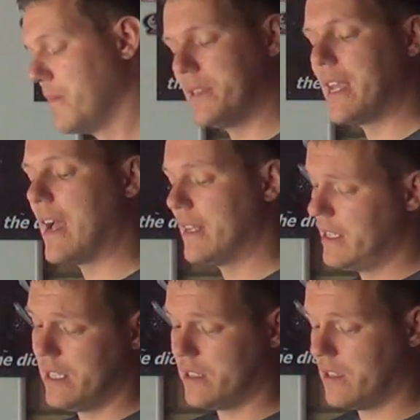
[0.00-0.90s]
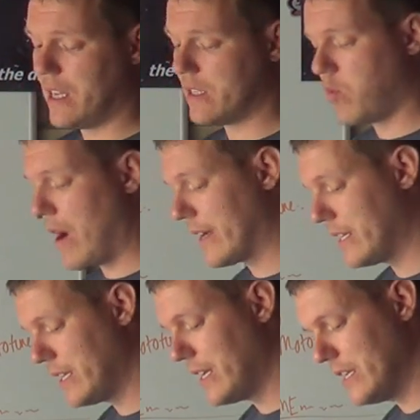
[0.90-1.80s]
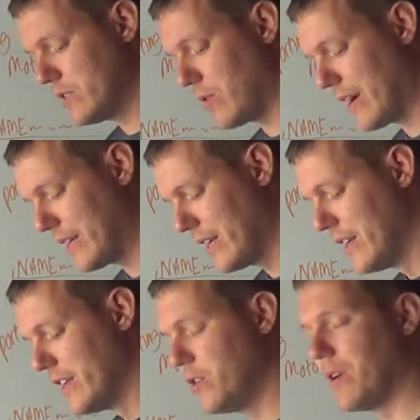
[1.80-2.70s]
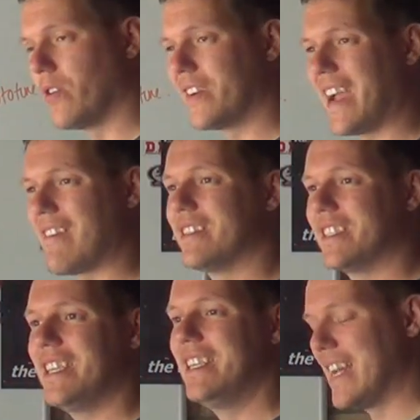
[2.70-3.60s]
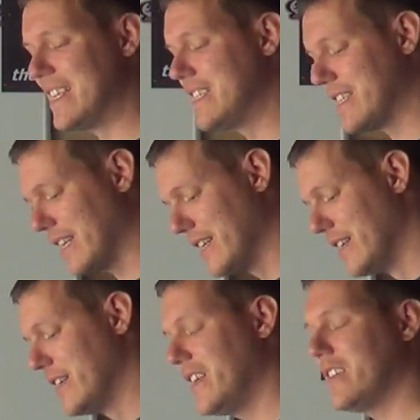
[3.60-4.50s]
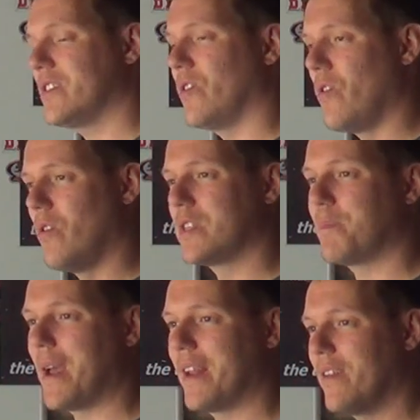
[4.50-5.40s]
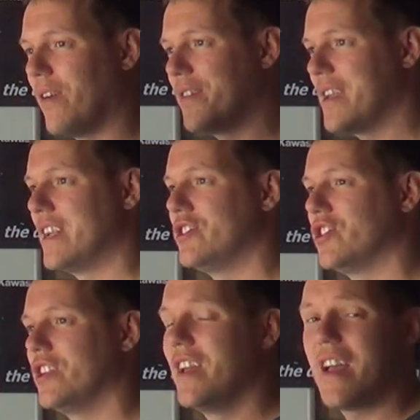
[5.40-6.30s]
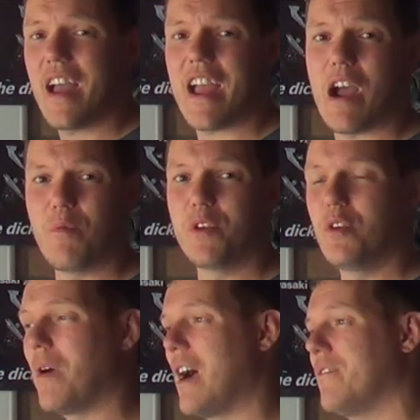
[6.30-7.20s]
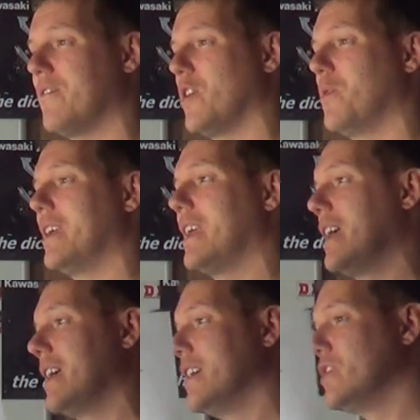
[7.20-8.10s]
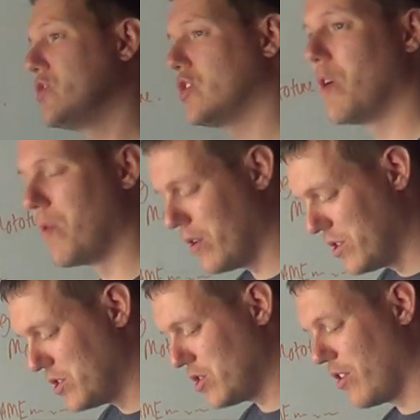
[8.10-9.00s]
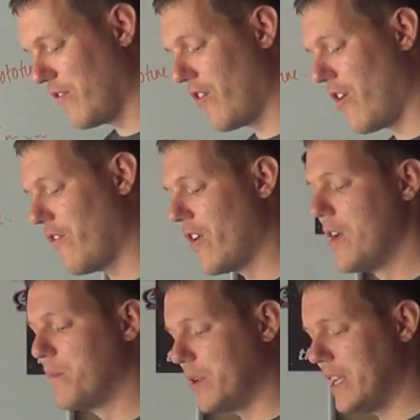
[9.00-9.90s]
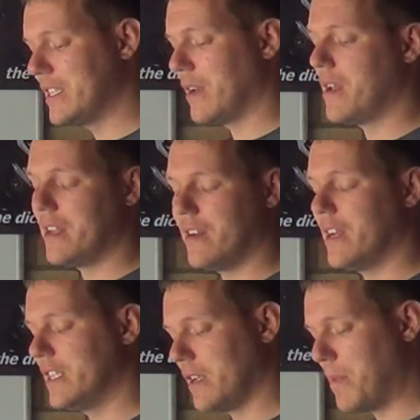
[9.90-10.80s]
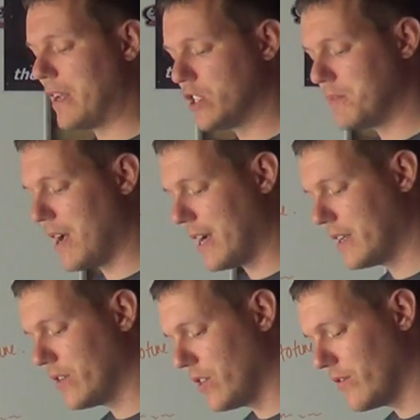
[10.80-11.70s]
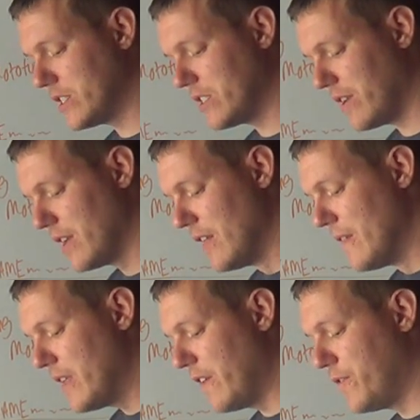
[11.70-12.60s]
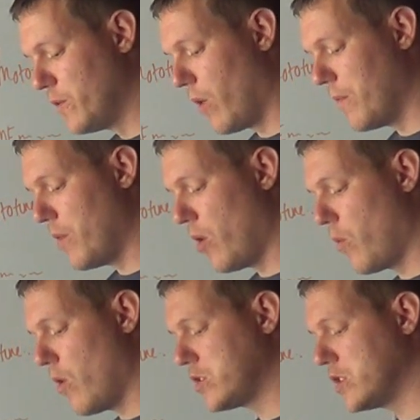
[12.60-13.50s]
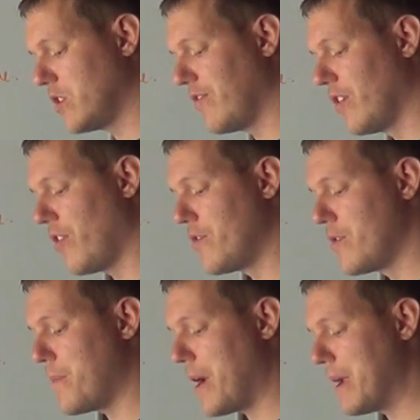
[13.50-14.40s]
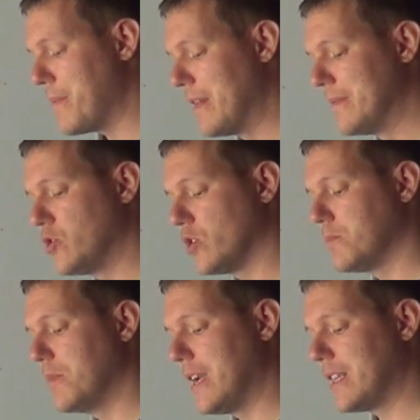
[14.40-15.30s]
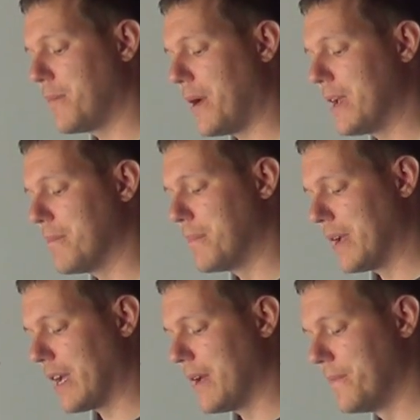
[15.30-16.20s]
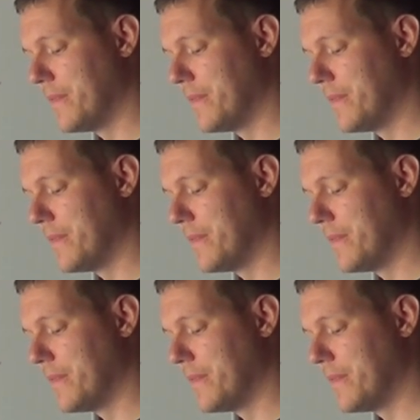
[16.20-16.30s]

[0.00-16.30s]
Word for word: But yeah, that's wank. It is wank. You are not guaranteed anything it's all dependent on the engine, how you are flowing it, so on and so forth. But it is a you know it is a benchmark and all the rest of it. If you want more water to flow through a pipe, just make the pipe bigger.